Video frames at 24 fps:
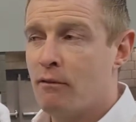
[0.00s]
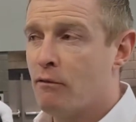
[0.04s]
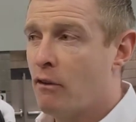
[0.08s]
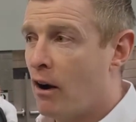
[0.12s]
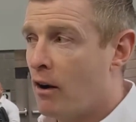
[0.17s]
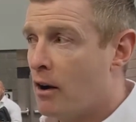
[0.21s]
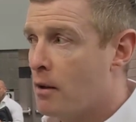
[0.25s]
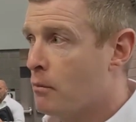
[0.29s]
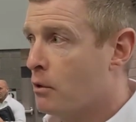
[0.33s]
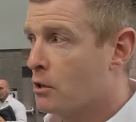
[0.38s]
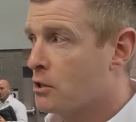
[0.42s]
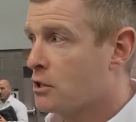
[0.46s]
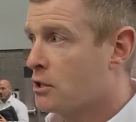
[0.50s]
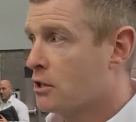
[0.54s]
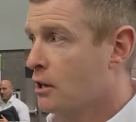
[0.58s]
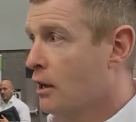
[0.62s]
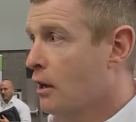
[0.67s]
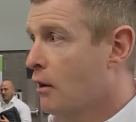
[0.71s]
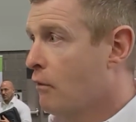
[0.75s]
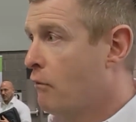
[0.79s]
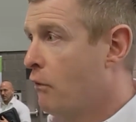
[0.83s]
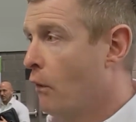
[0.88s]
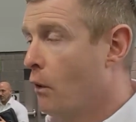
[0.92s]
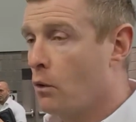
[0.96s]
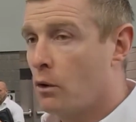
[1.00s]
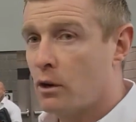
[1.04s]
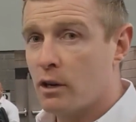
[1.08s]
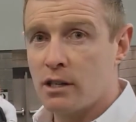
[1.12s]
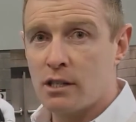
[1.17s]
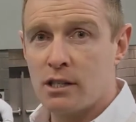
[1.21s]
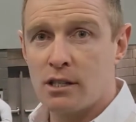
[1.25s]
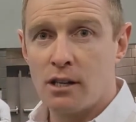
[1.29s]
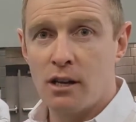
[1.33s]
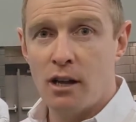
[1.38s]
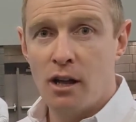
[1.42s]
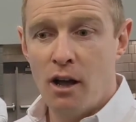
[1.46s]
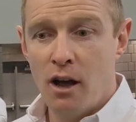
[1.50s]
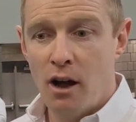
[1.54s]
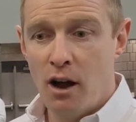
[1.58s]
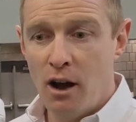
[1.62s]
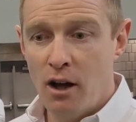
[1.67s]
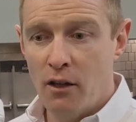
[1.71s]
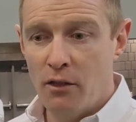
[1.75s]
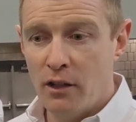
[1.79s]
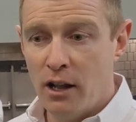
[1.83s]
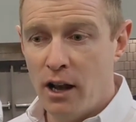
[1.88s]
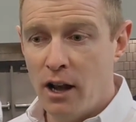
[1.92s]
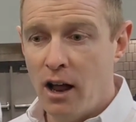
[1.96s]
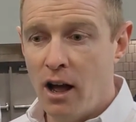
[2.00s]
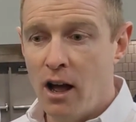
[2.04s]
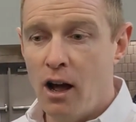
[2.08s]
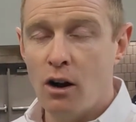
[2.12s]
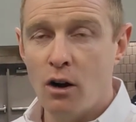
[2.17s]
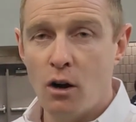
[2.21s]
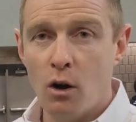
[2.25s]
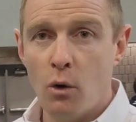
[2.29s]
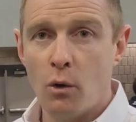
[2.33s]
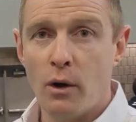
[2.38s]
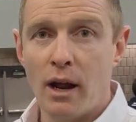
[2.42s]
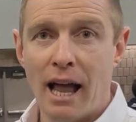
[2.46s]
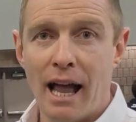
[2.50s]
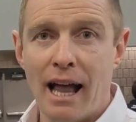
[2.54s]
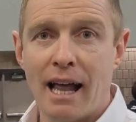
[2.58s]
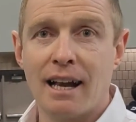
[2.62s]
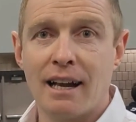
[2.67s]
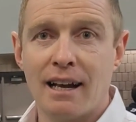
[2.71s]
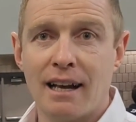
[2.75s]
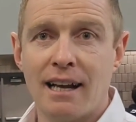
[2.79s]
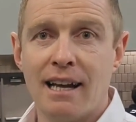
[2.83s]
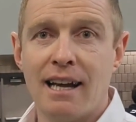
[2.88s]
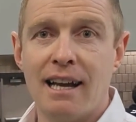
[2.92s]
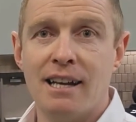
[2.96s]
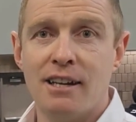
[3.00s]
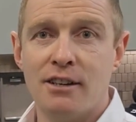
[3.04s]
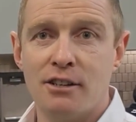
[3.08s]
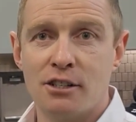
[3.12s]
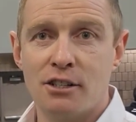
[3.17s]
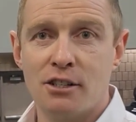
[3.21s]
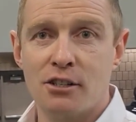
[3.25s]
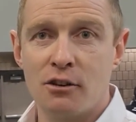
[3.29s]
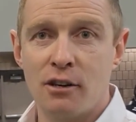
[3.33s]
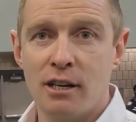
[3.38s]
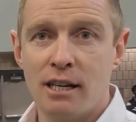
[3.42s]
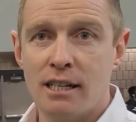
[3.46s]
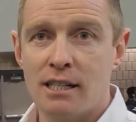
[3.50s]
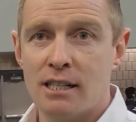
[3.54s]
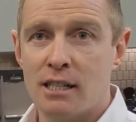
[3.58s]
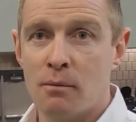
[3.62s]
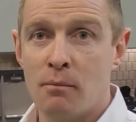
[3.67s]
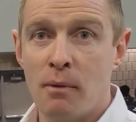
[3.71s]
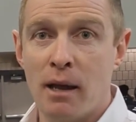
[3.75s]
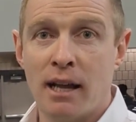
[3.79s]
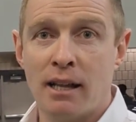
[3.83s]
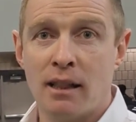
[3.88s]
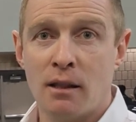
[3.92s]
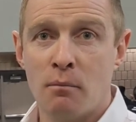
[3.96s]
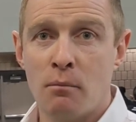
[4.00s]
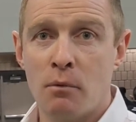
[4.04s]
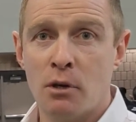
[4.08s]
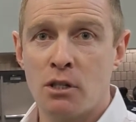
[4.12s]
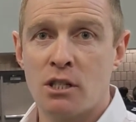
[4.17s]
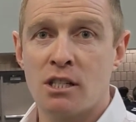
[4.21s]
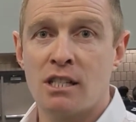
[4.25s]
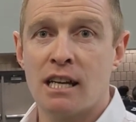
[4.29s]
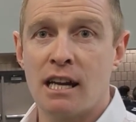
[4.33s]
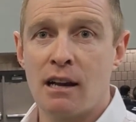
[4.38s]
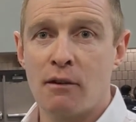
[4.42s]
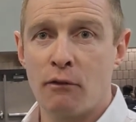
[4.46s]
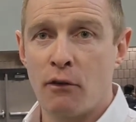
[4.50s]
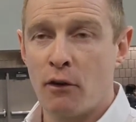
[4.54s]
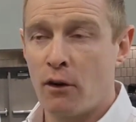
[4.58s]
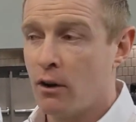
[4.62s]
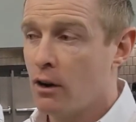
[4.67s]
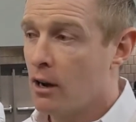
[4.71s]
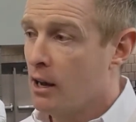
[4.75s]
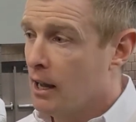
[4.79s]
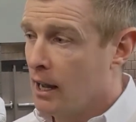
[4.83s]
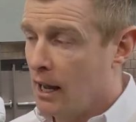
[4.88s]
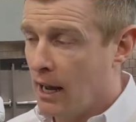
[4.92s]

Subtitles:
very much focused on the long load handling industries to make them much safer